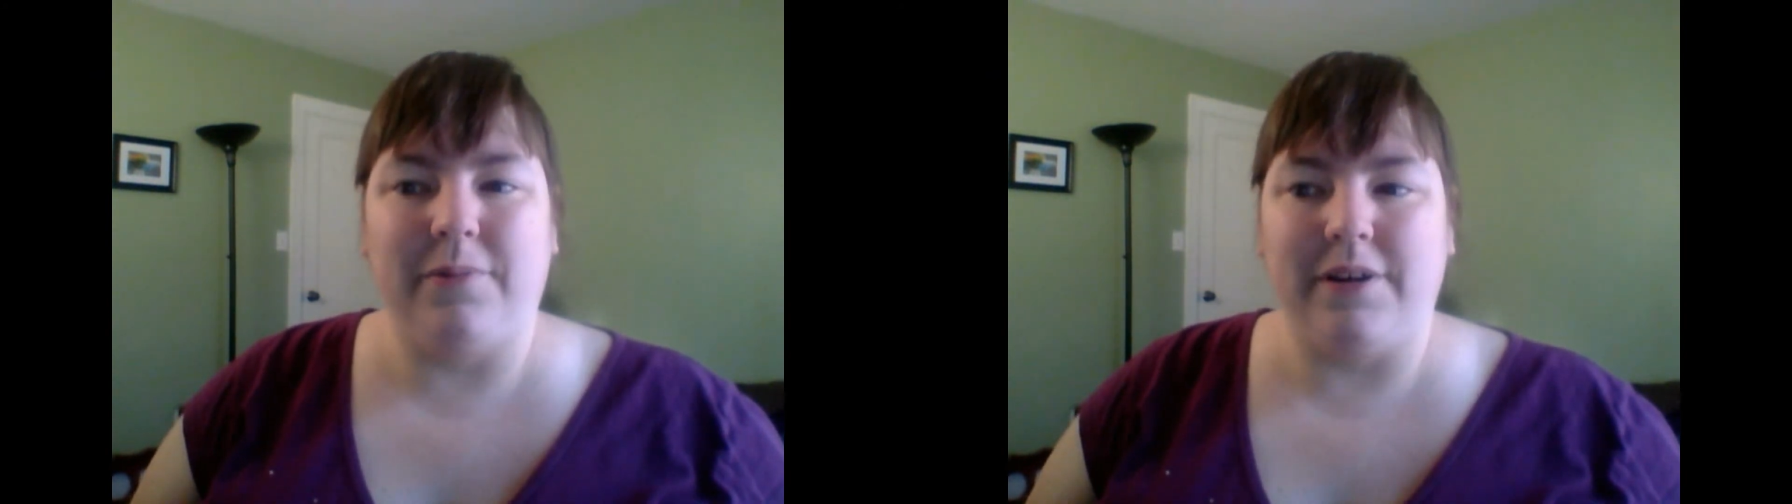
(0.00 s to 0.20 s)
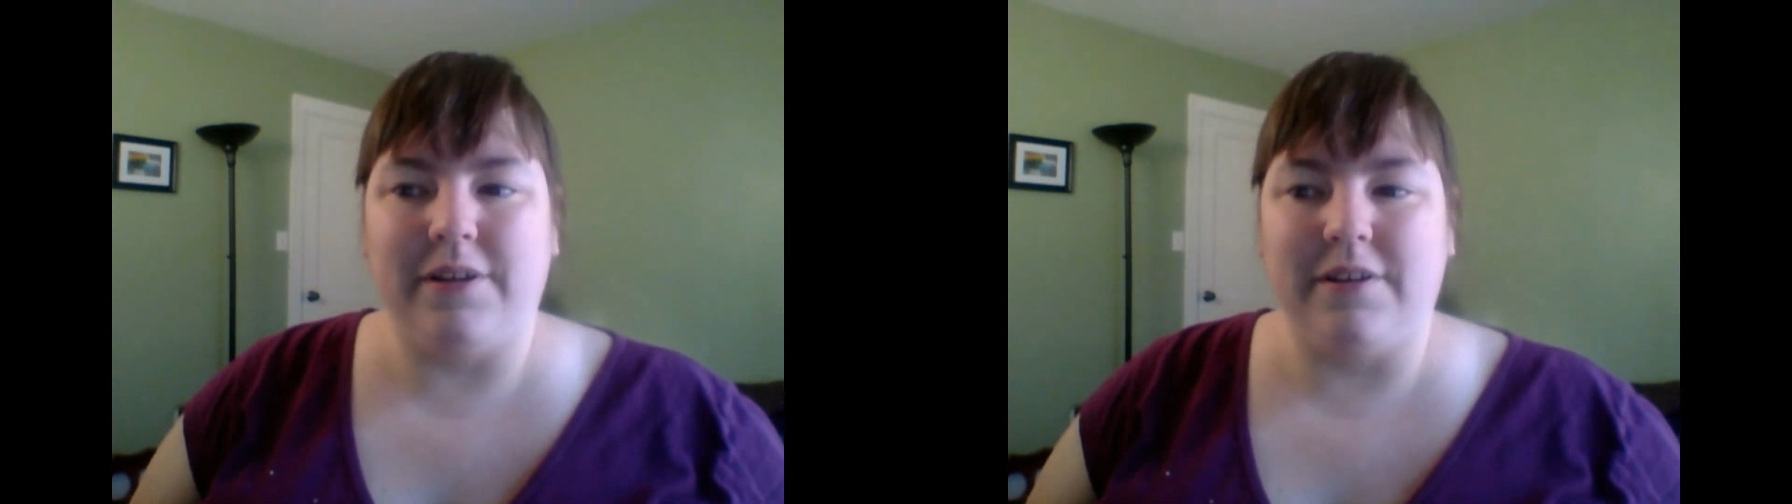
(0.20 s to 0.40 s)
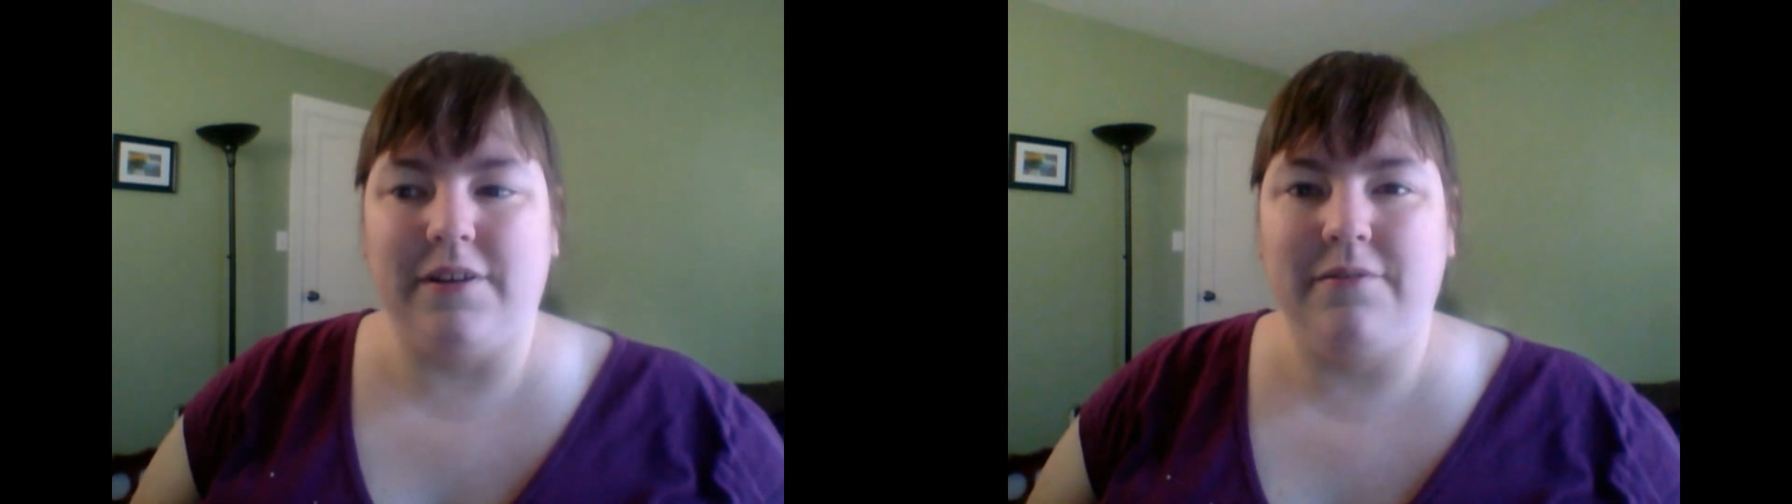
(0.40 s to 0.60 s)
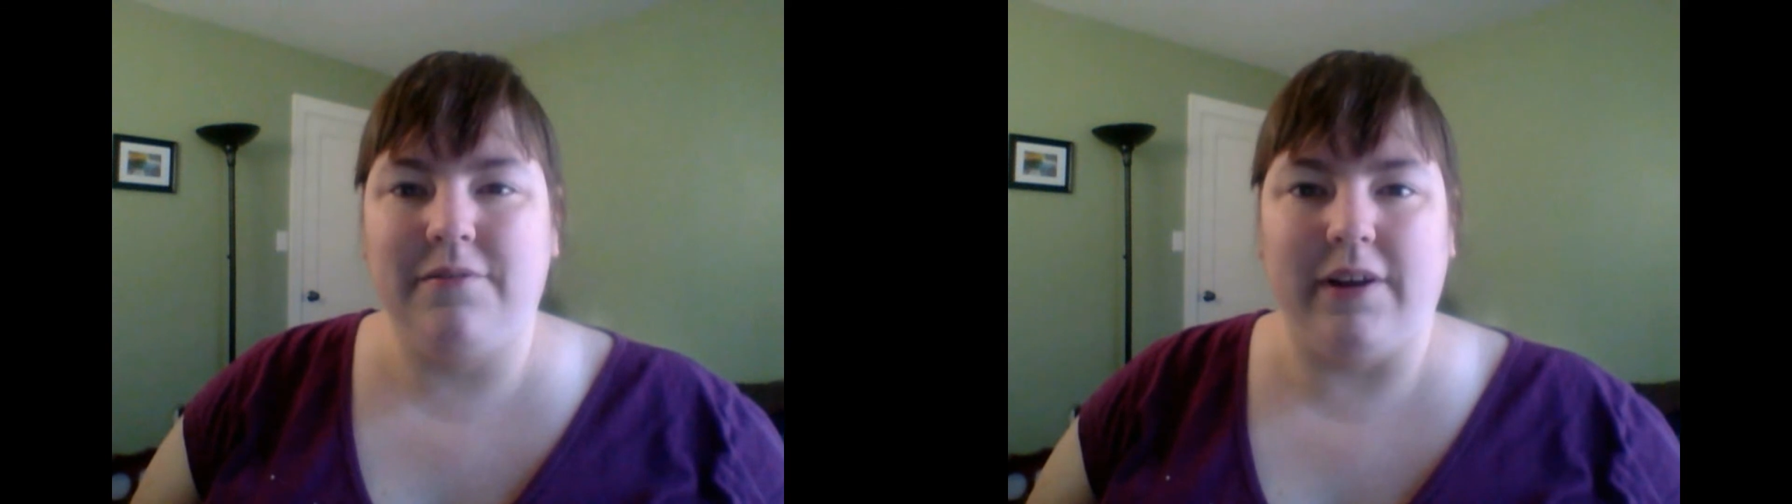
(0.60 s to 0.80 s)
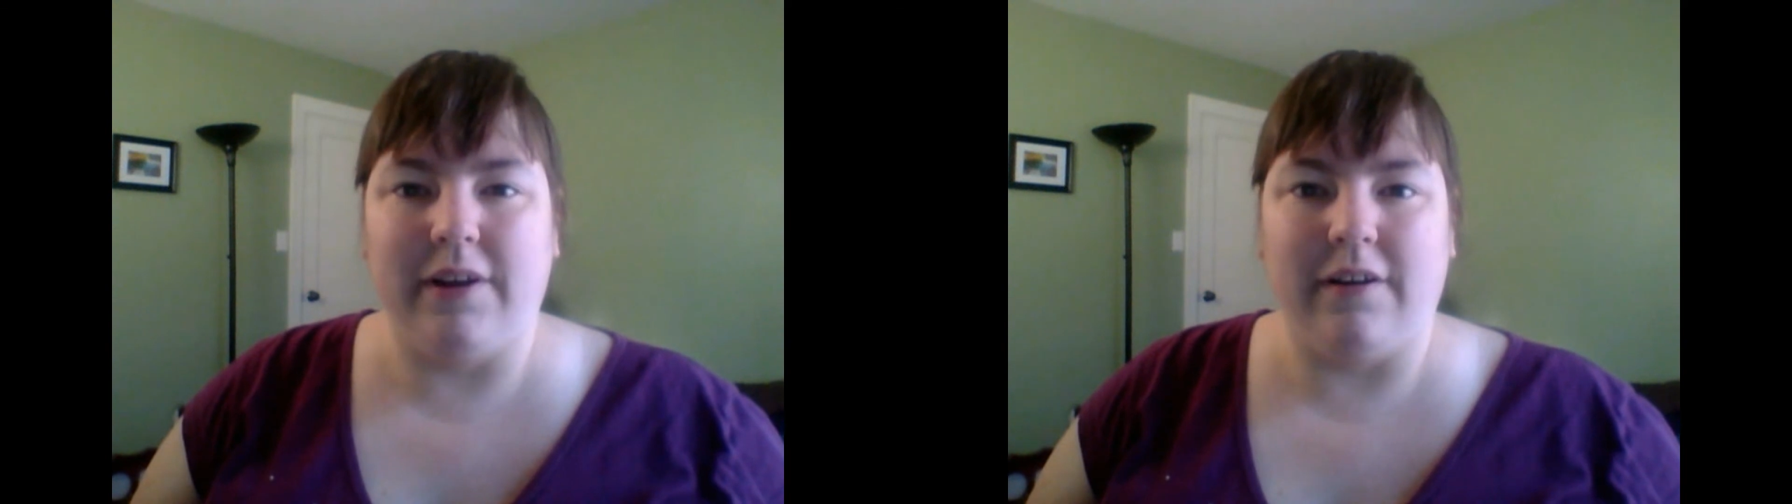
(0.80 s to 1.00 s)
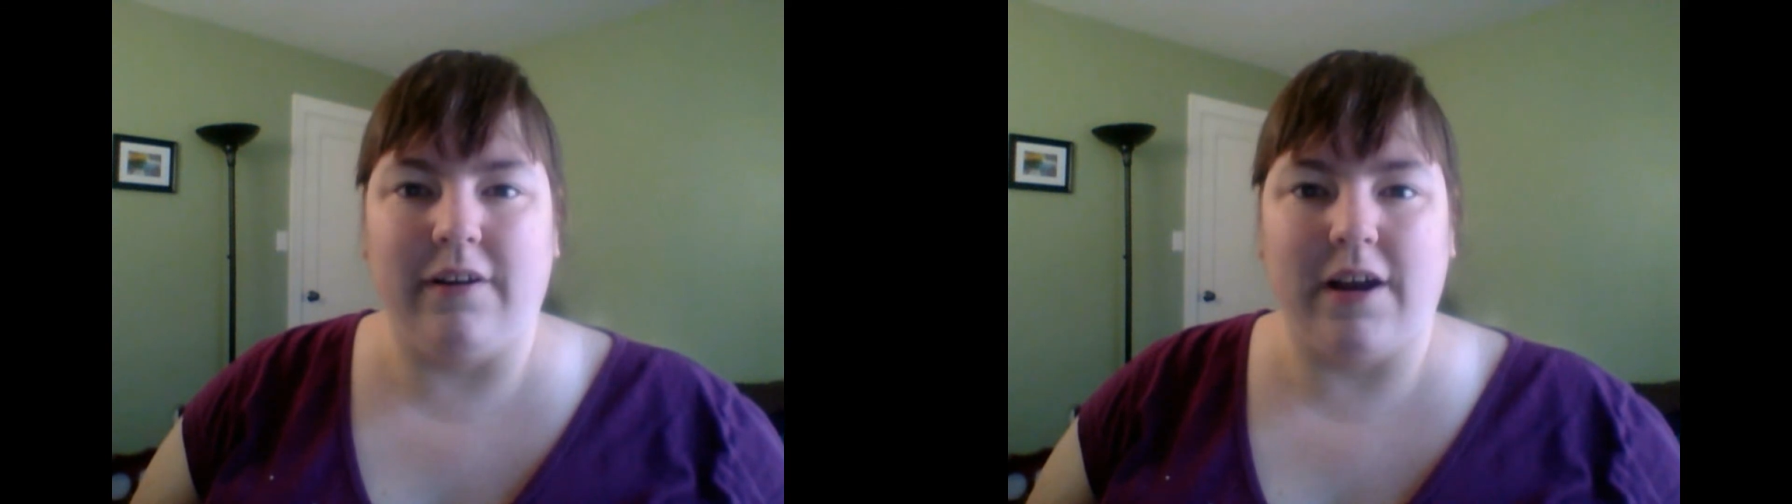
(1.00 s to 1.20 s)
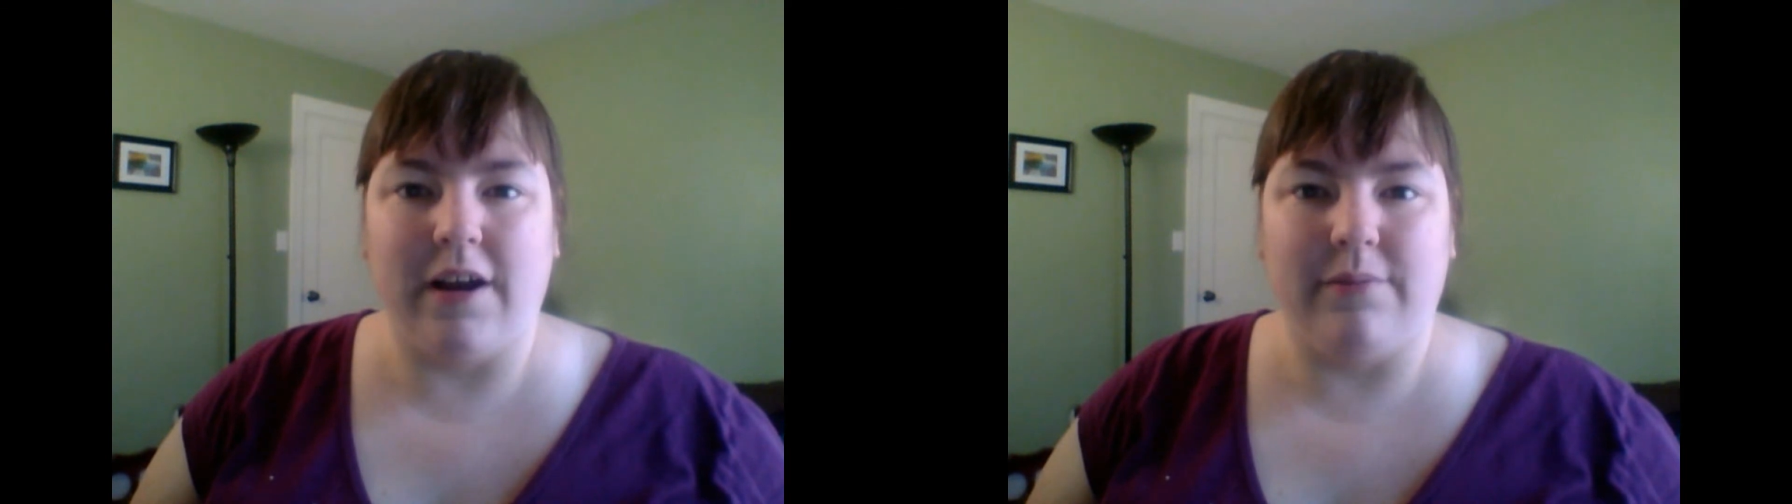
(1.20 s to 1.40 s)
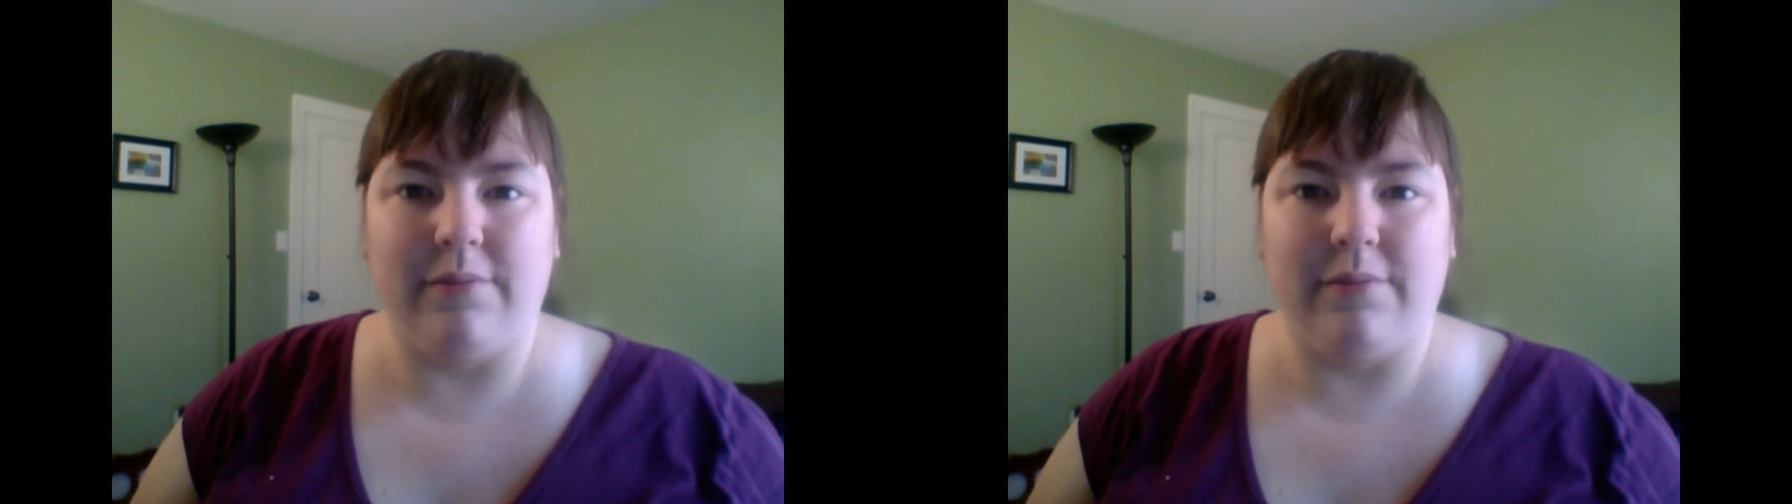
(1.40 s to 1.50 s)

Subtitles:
one where